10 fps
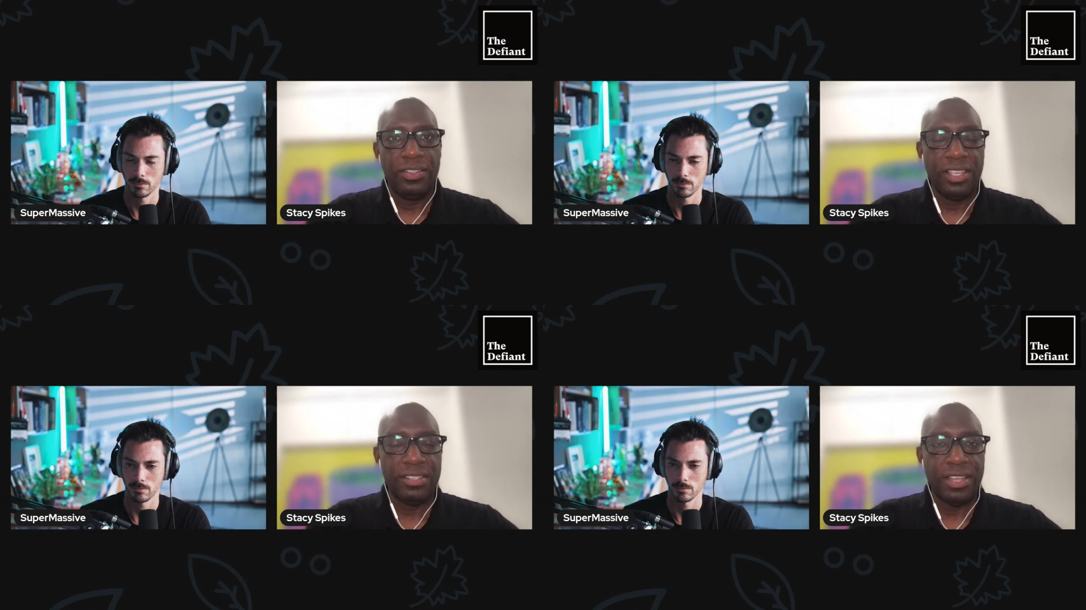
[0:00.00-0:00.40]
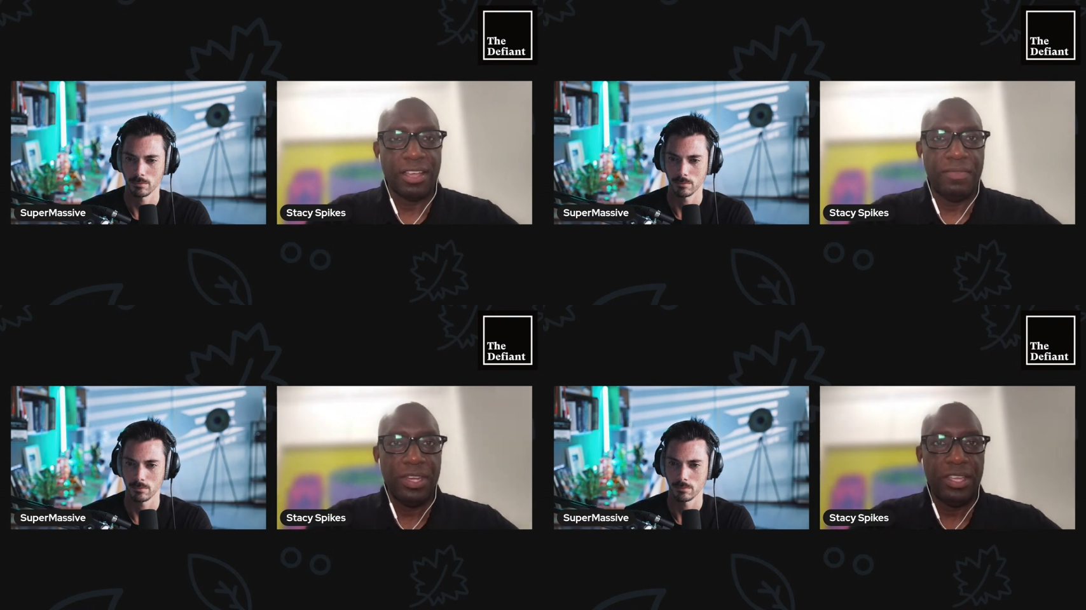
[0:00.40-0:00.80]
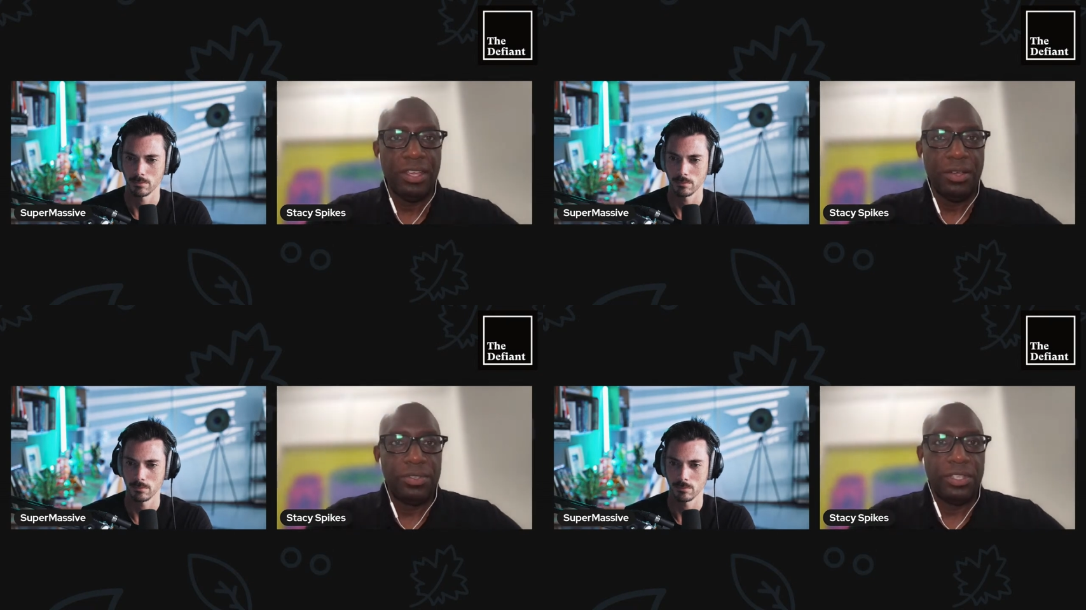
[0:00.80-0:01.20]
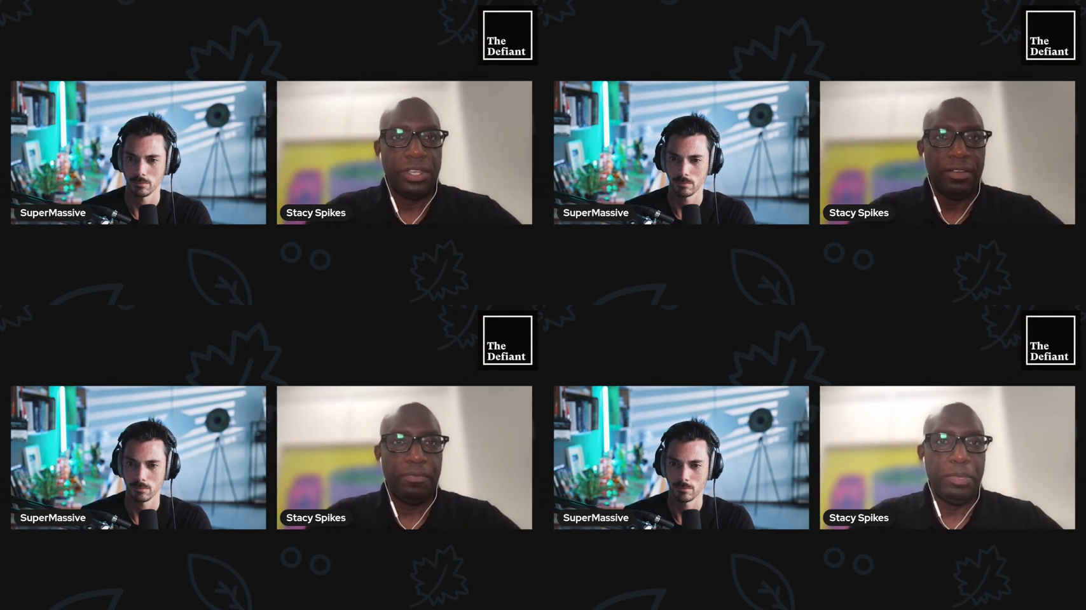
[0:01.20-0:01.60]
Speaker 1: TikTok videos
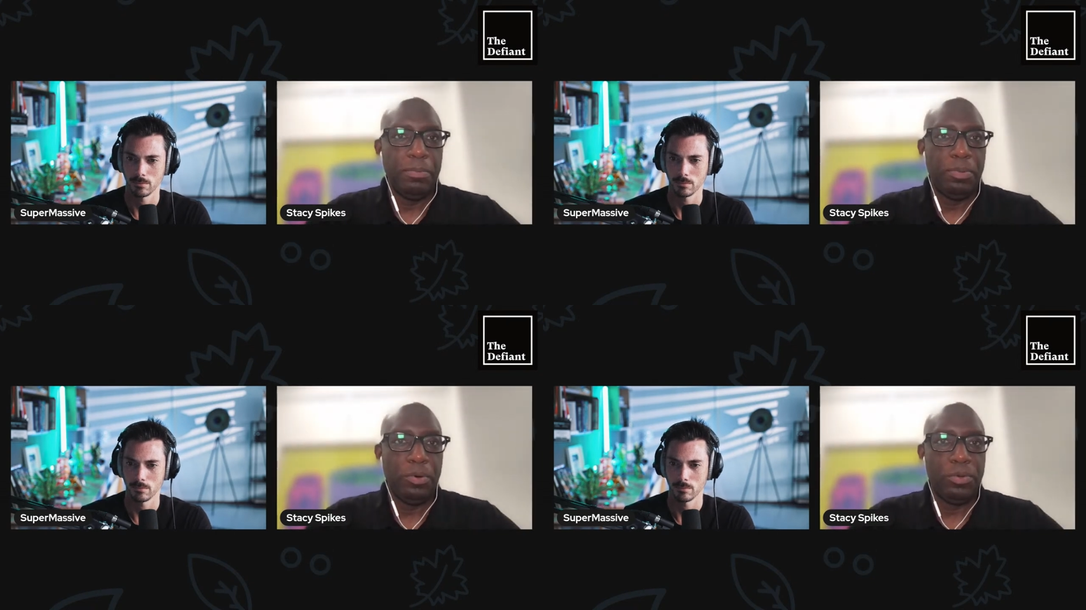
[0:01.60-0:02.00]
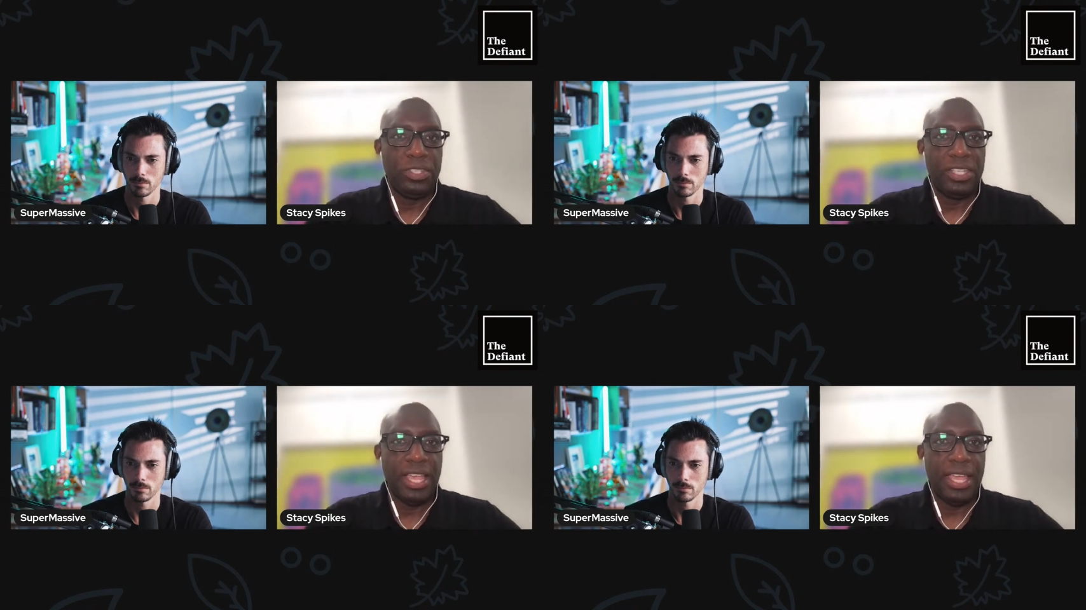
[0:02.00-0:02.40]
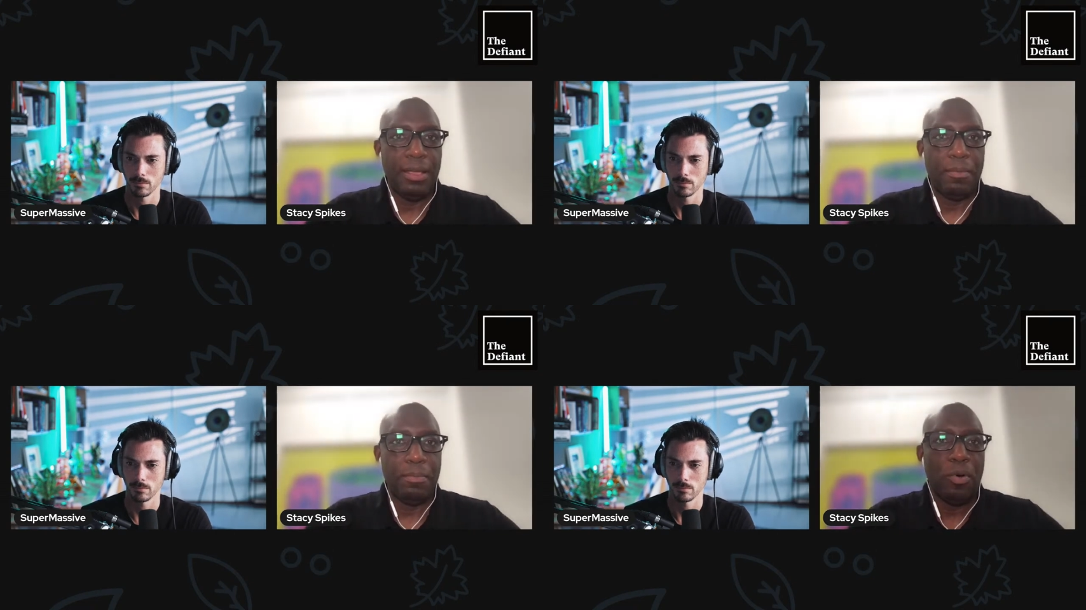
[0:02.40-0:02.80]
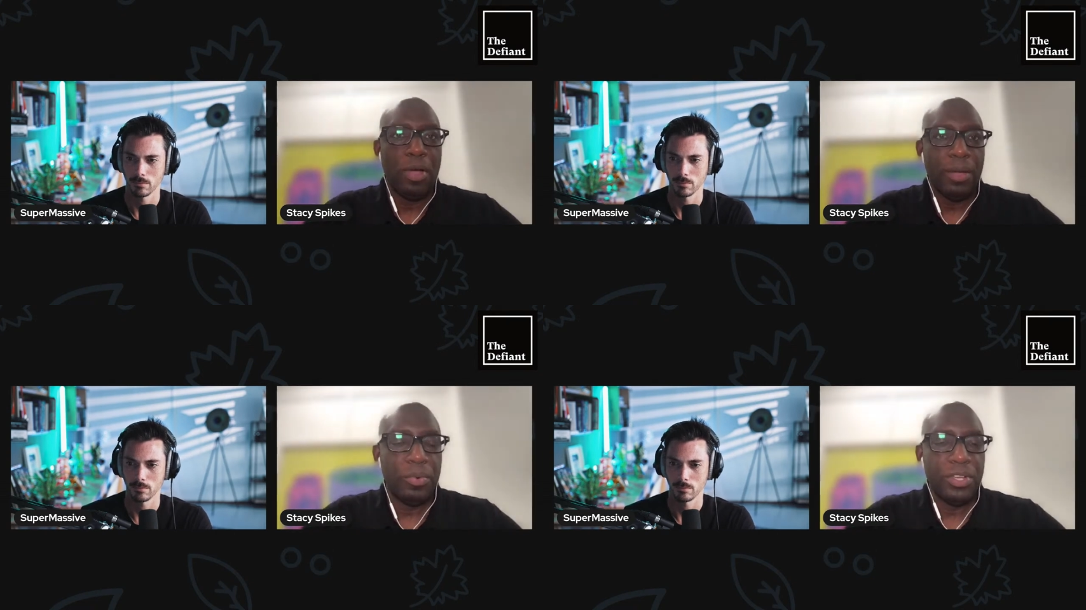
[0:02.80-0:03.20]
of people saying, "Boy,
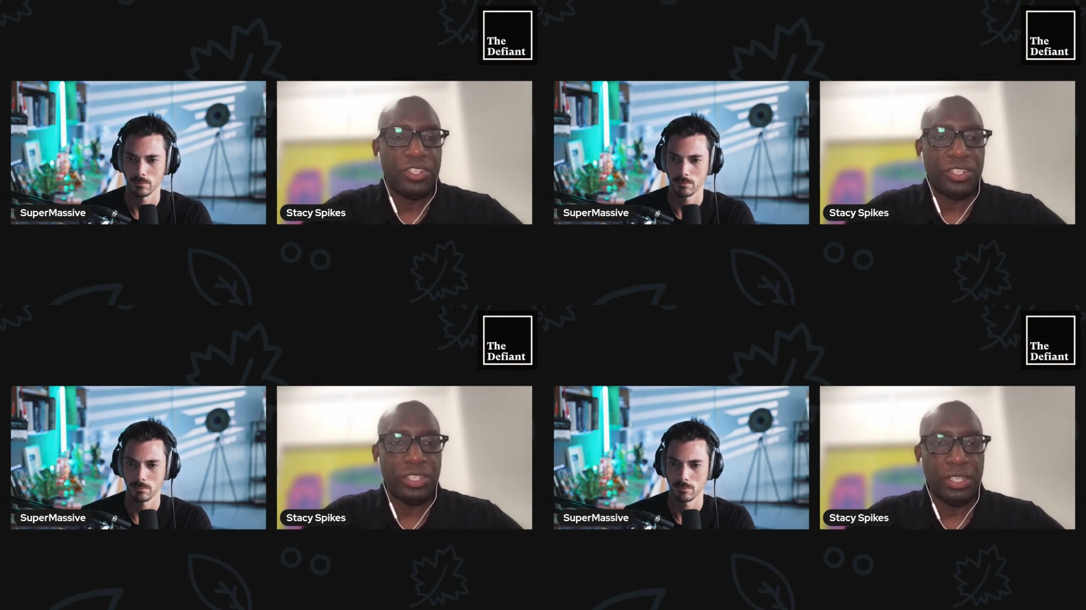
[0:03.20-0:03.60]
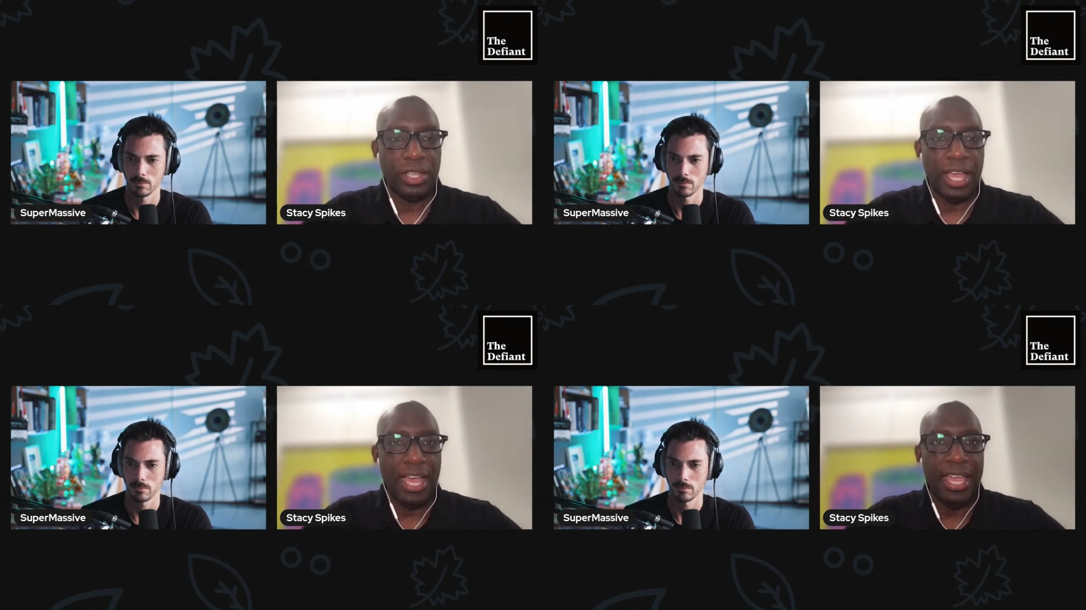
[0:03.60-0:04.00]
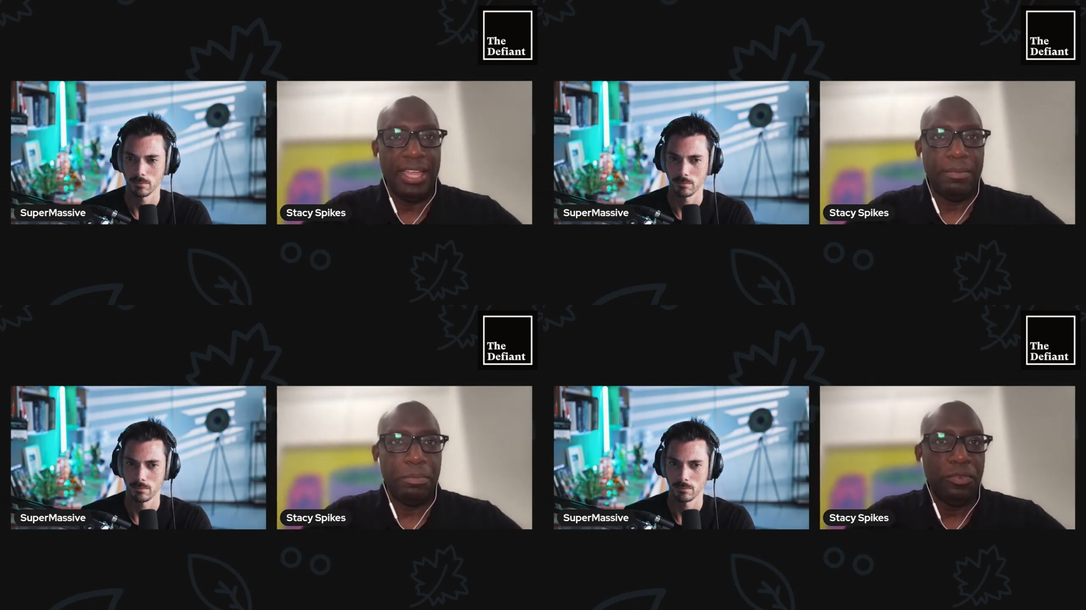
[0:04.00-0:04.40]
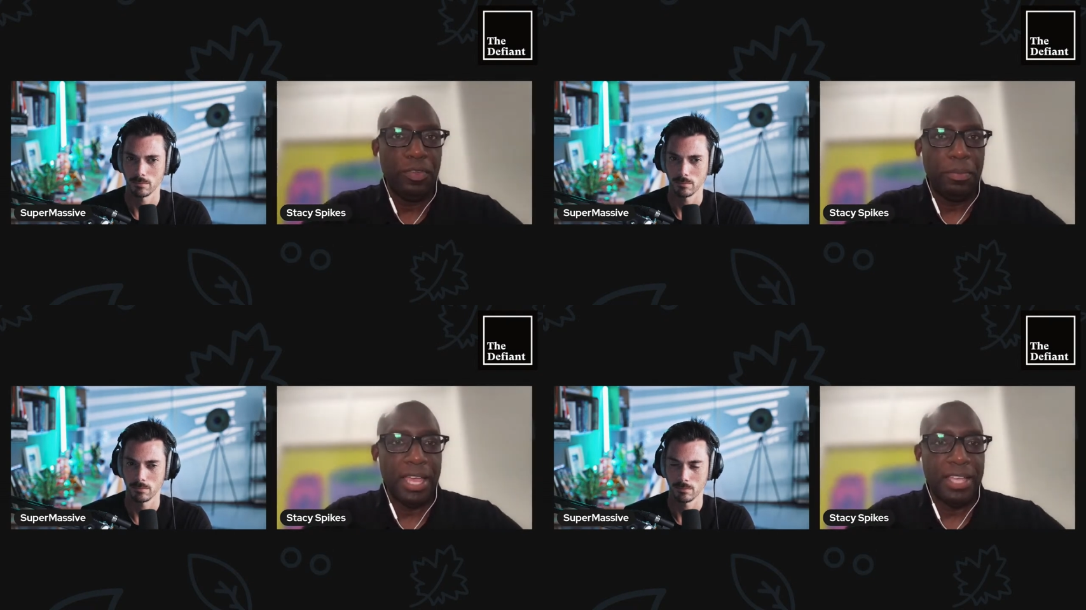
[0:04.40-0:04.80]
I wish I had
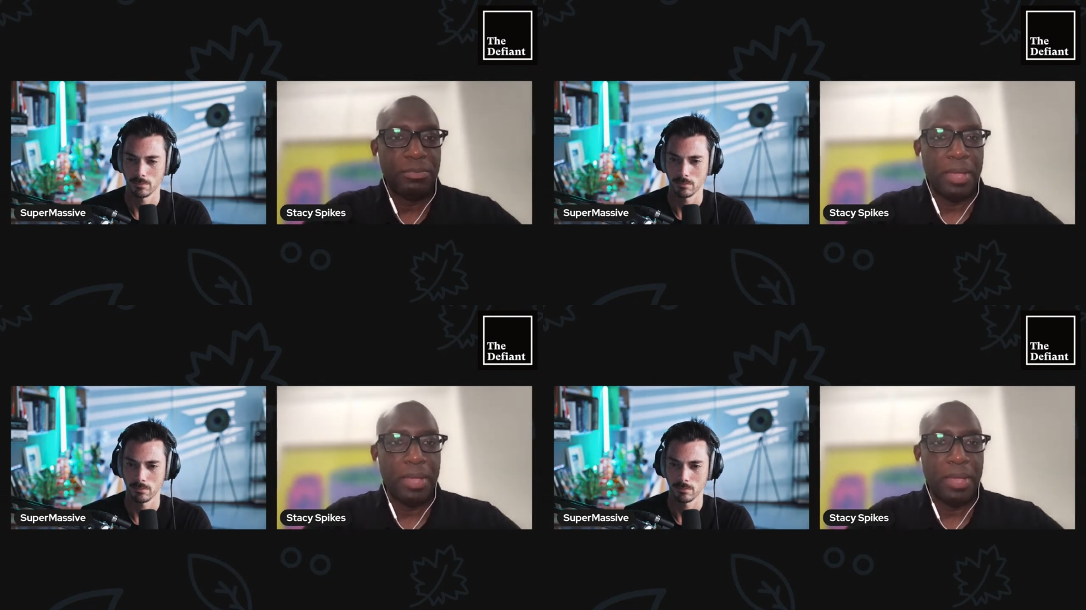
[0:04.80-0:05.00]
Movie Pass